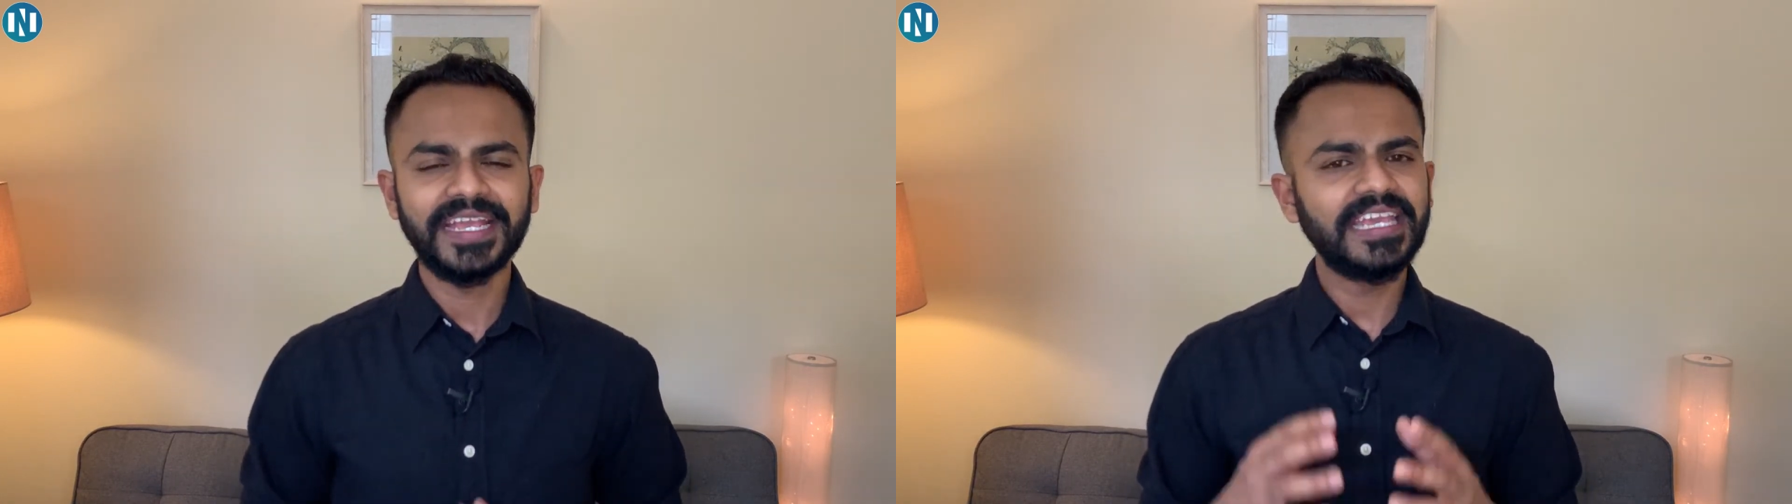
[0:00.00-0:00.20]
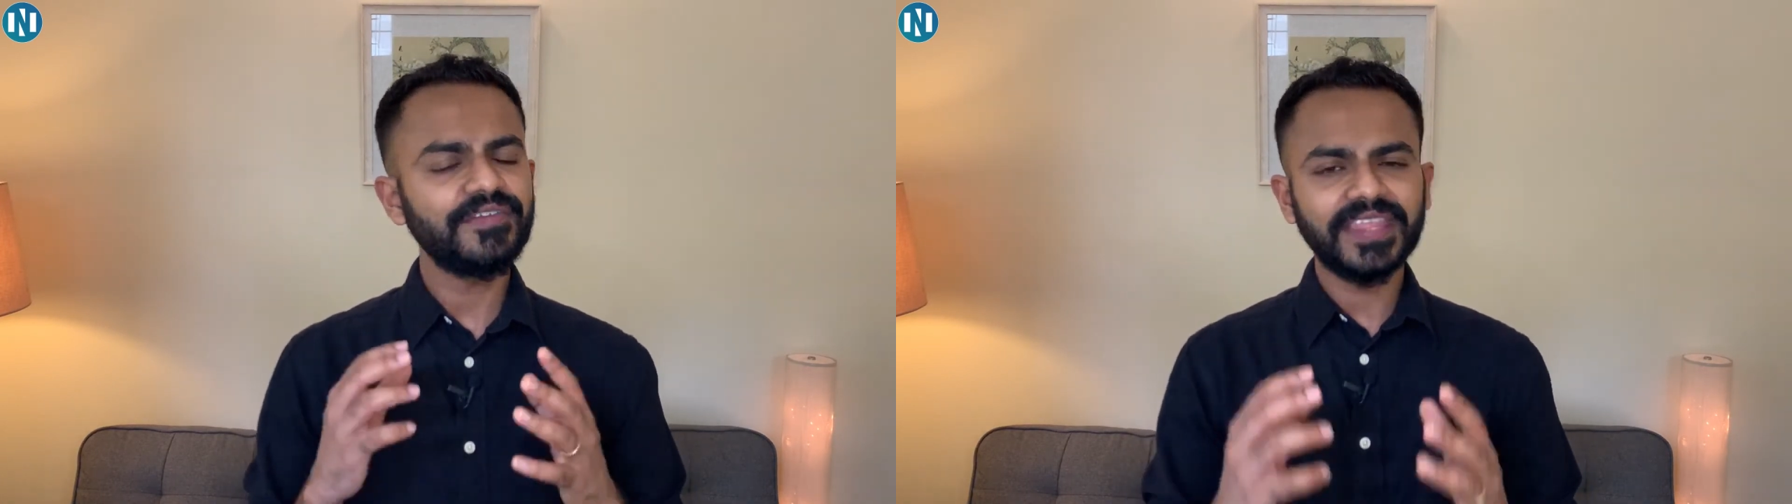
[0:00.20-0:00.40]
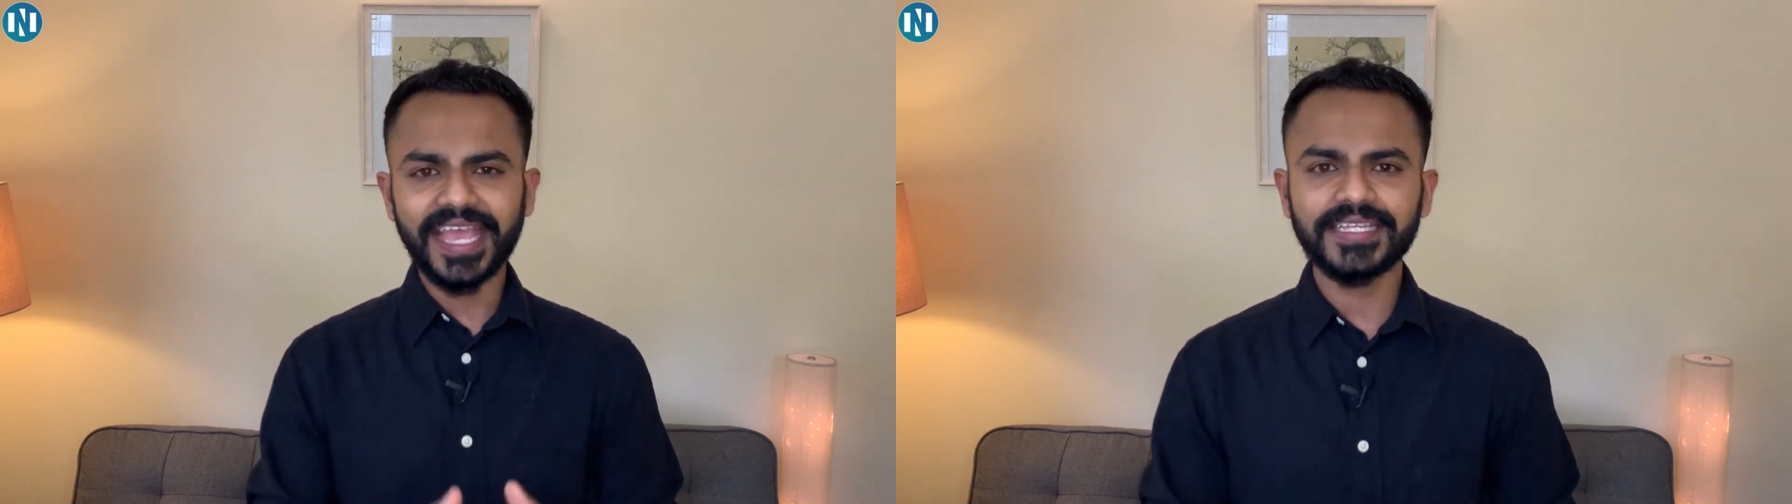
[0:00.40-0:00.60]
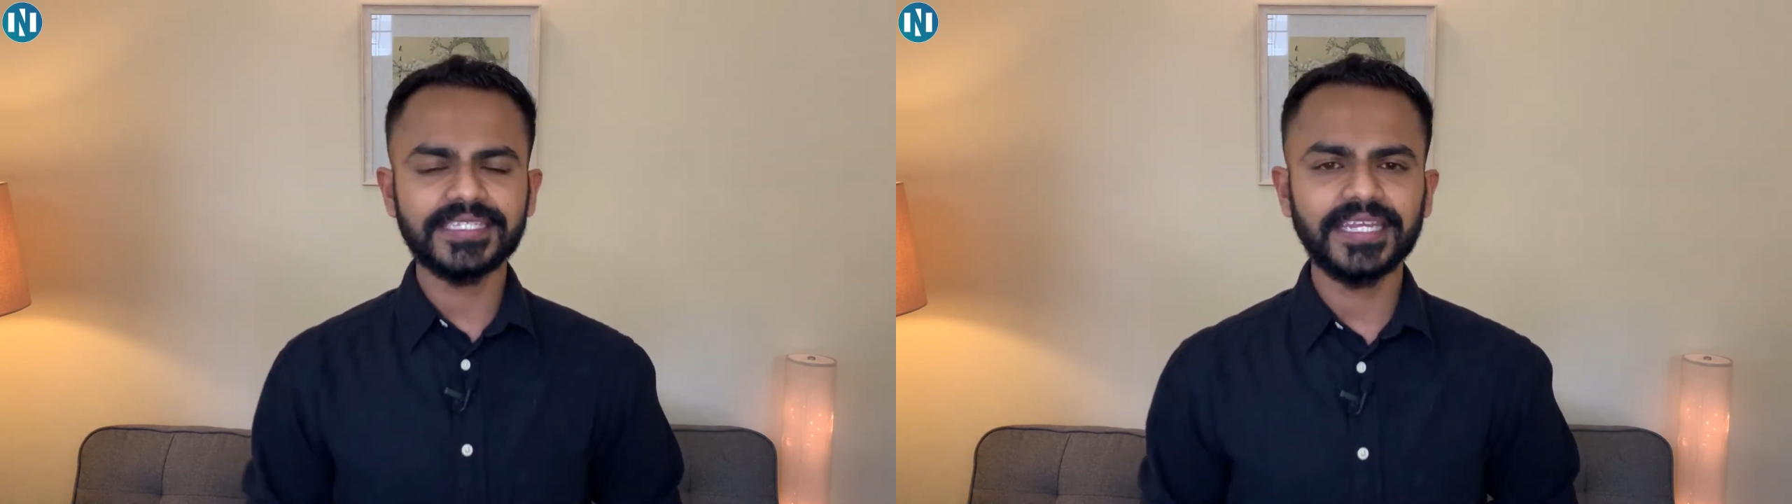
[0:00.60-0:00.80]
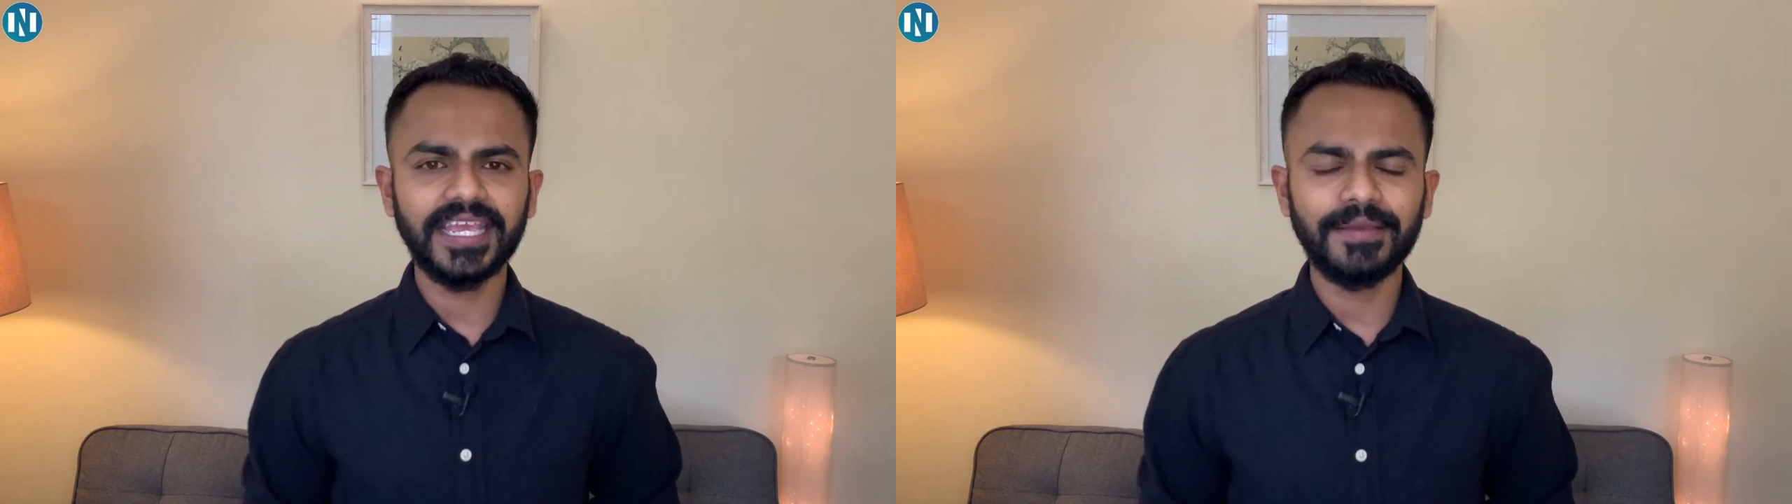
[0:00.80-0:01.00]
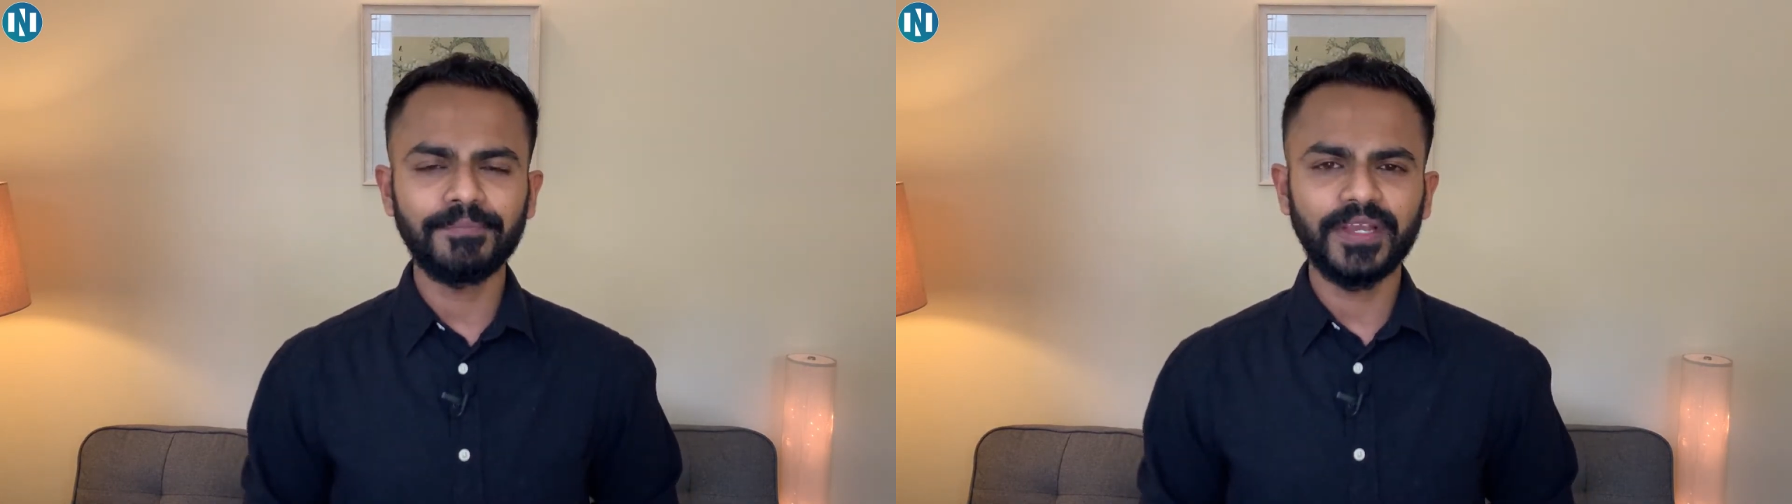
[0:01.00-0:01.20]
Give thanks to Him